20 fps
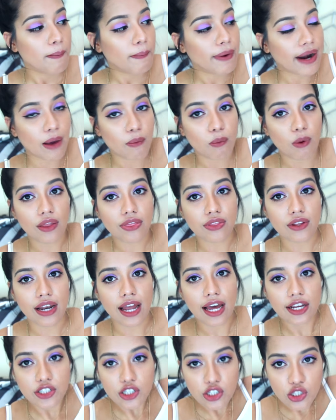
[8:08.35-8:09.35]
but I want the
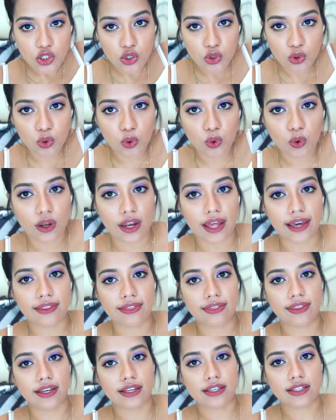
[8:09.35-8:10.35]
lashes to go
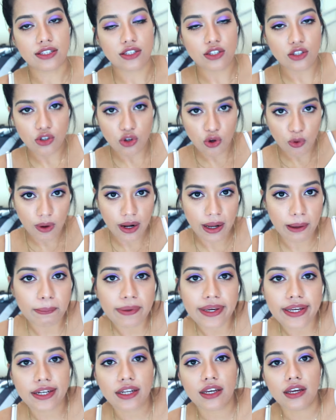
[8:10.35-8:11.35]
like this, you know what I
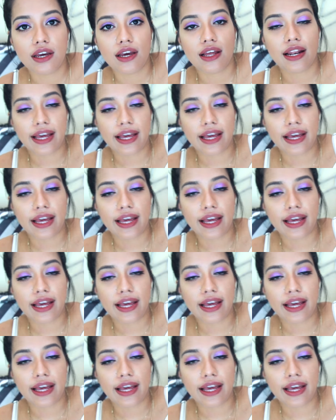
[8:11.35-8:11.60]
mean?